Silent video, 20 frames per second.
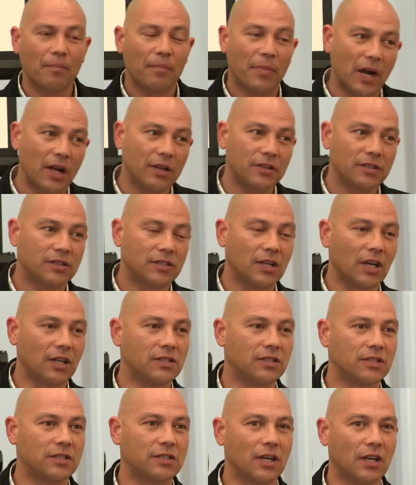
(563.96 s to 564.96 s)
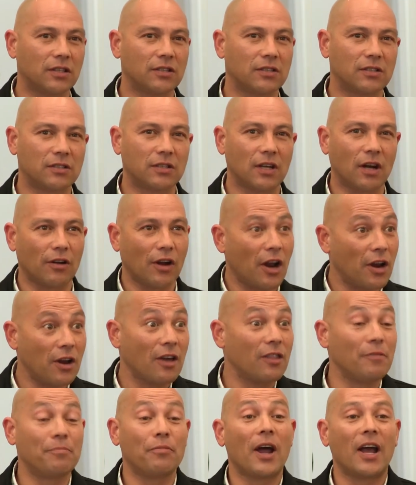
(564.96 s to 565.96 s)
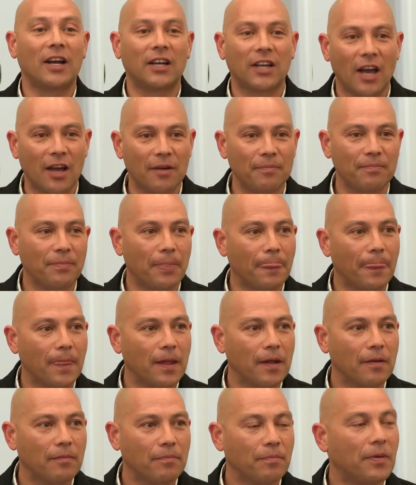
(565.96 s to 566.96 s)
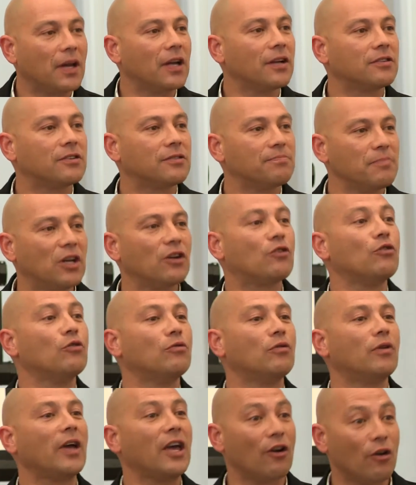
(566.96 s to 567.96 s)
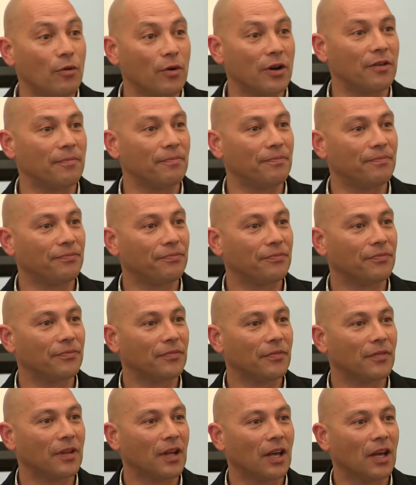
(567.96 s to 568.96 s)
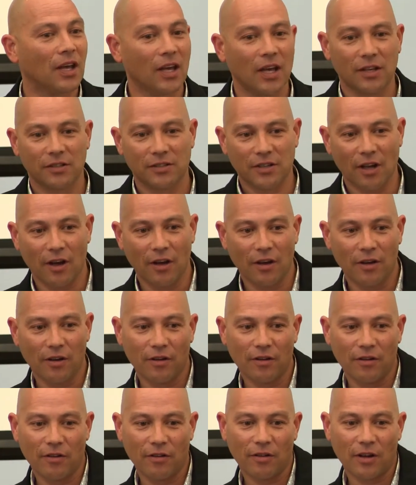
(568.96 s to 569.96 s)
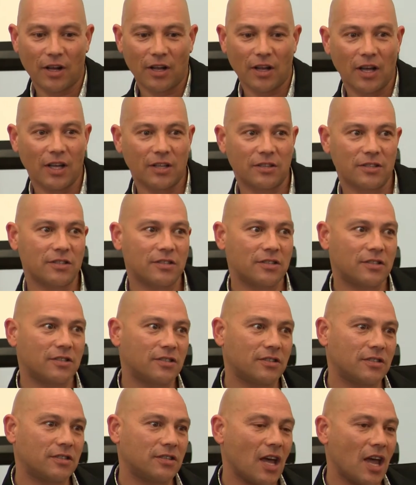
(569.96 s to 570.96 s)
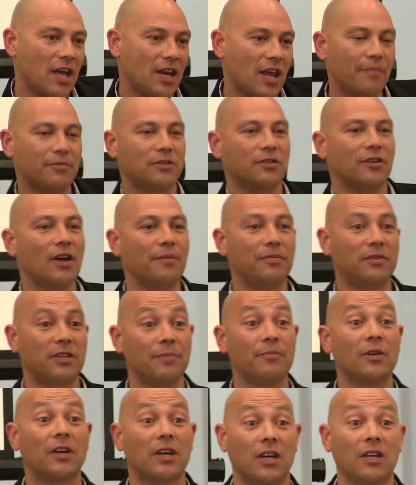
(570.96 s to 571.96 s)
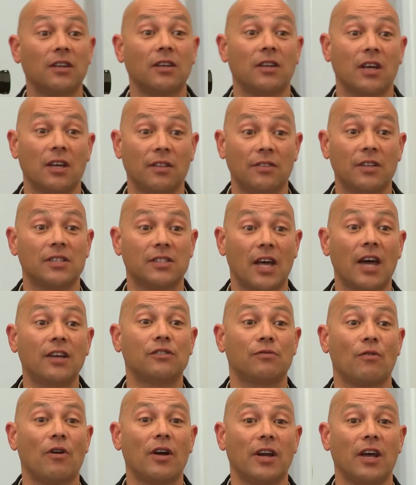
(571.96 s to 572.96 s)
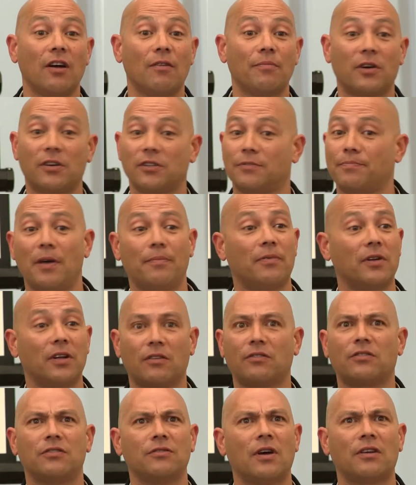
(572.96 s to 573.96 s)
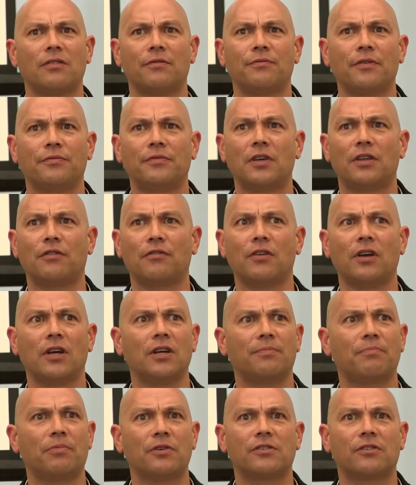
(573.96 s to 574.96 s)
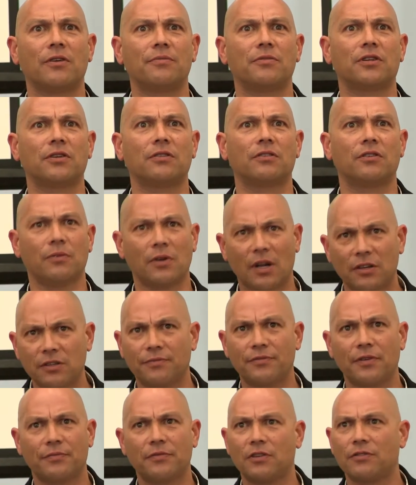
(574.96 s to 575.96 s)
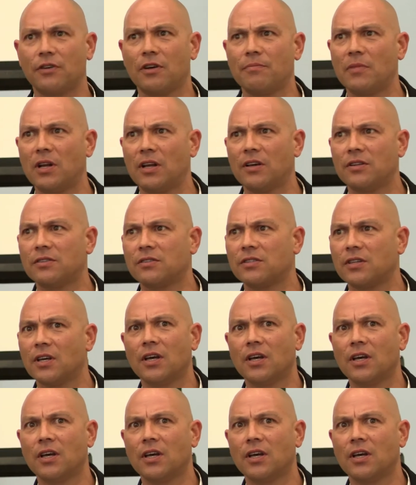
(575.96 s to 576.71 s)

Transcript: but it's, it's, it's oh, I don't know the brand name, but it's medical heroin. So it's an absolute epidemic in, in the States right now, because people are two hundred fifty-three prescription, two hundred fifty-three million